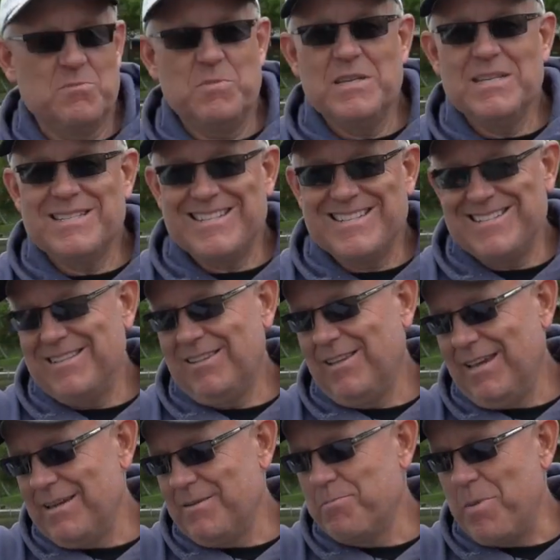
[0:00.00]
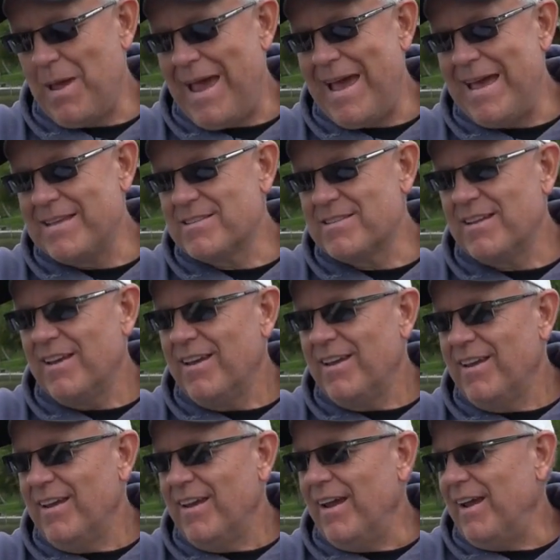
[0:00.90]
species like bass
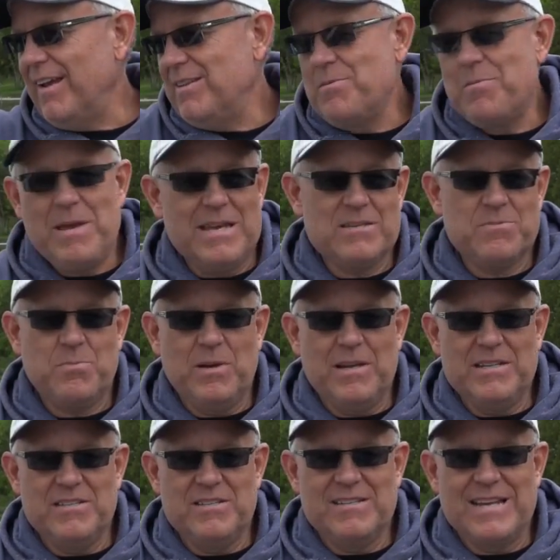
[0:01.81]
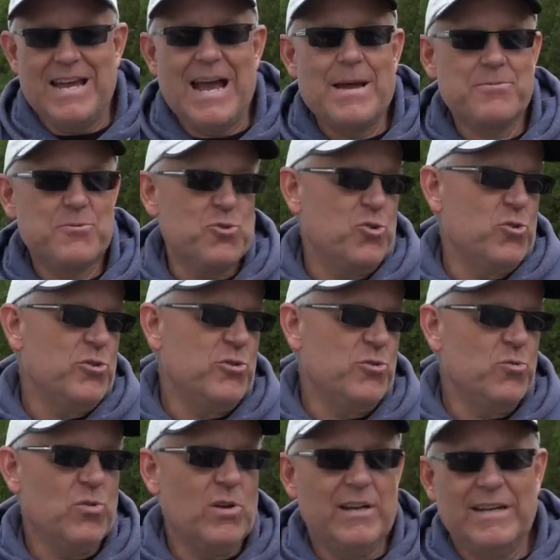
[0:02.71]
and the bass bite stops or
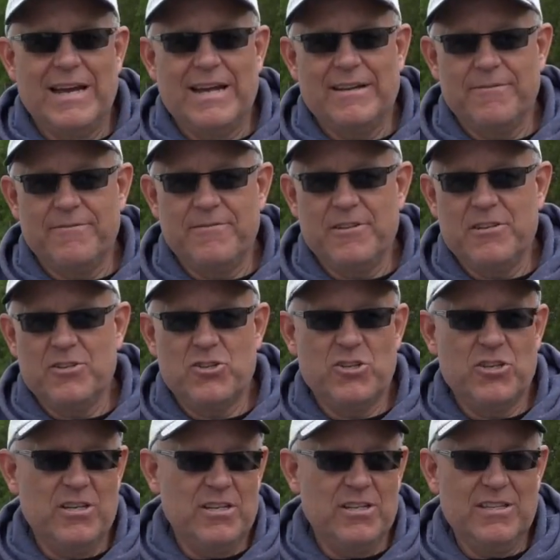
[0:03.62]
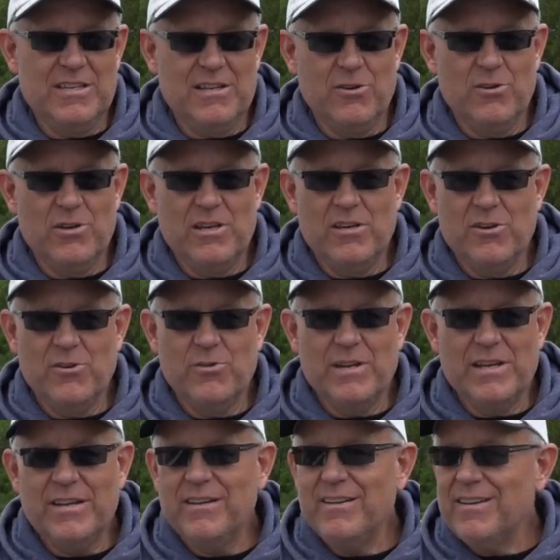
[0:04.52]
you run out of fish in the area you're
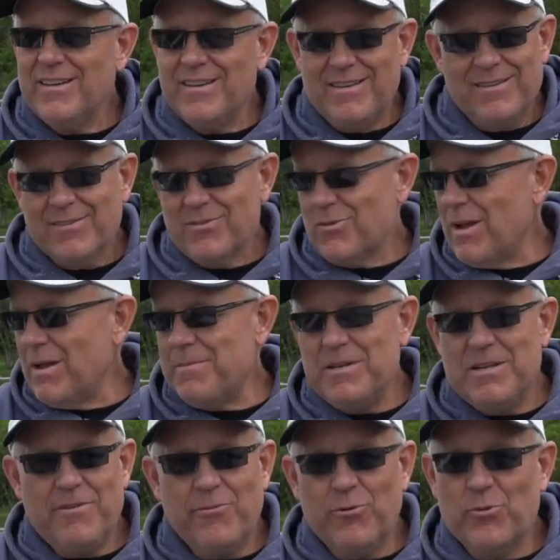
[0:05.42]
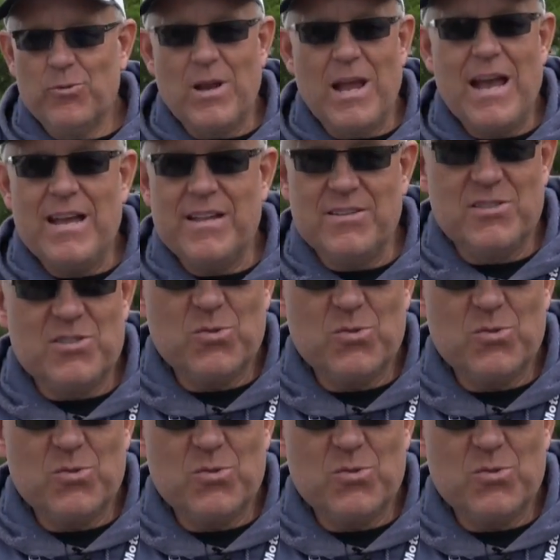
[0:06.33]
in, grab a different rod,